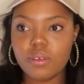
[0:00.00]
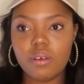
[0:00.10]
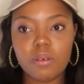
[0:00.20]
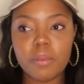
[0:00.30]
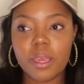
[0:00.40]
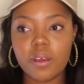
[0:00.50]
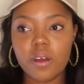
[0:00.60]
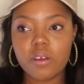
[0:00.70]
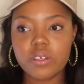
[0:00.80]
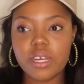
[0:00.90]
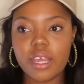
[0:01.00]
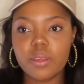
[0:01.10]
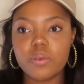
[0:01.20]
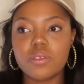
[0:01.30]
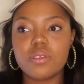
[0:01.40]
Oh my gosh, like
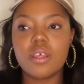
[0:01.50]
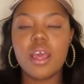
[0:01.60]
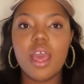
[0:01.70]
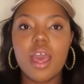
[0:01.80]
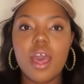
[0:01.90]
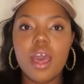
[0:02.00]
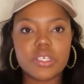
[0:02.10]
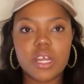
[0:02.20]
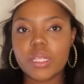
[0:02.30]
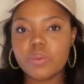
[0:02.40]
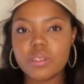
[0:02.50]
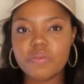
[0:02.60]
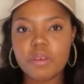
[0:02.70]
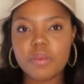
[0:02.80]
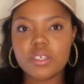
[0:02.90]
it was, child was
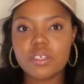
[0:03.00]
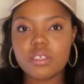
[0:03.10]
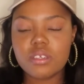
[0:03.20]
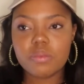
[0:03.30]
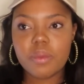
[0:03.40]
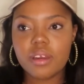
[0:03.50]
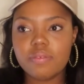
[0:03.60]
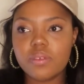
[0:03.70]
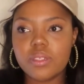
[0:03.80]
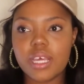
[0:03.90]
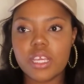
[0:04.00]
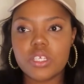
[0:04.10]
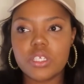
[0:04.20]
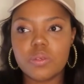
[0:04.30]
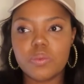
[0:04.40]
very much disrespectful. Like
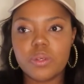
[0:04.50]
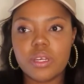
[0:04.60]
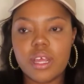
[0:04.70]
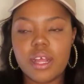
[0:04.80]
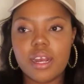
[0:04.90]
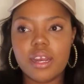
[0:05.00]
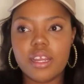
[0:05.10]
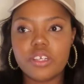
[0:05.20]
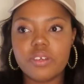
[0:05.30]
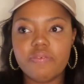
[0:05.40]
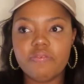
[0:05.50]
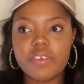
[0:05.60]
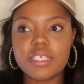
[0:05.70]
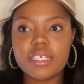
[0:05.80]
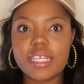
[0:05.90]
she would literally
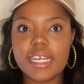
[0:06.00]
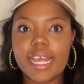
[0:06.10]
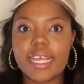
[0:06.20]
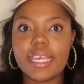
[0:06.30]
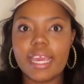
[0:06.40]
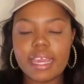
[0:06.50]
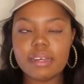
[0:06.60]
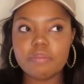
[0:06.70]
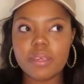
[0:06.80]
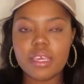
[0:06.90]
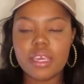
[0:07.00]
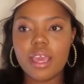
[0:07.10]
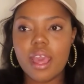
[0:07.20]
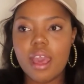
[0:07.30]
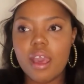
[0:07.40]
physically like hit me,
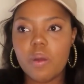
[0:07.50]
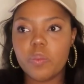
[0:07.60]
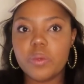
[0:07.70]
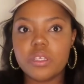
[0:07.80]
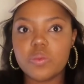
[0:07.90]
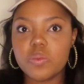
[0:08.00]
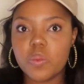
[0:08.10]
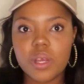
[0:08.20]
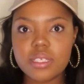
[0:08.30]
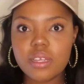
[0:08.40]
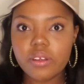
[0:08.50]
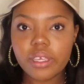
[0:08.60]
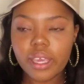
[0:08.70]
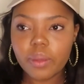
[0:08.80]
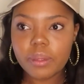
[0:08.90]
which wasn't
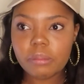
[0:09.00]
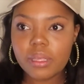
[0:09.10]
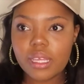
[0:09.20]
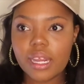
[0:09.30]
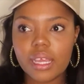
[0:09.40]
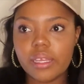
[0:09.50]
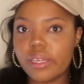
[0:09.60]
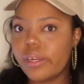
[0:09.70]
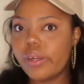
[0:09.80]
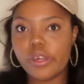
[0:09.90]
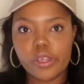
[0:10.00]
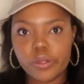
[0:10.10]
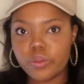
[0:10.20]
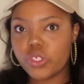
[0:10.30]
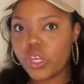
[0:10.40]
okay with me. Like
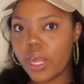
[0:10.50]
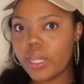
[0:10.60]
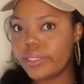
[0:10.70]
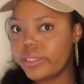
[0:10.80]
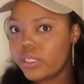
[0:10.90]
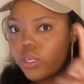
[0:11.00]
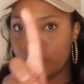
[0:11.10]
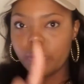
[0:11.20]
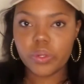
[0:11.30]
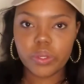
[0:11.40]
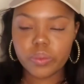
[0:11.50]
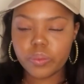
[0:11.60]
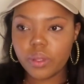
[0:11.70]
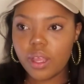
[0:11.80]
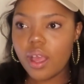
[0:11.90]
no, child,
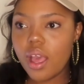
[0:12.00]
no.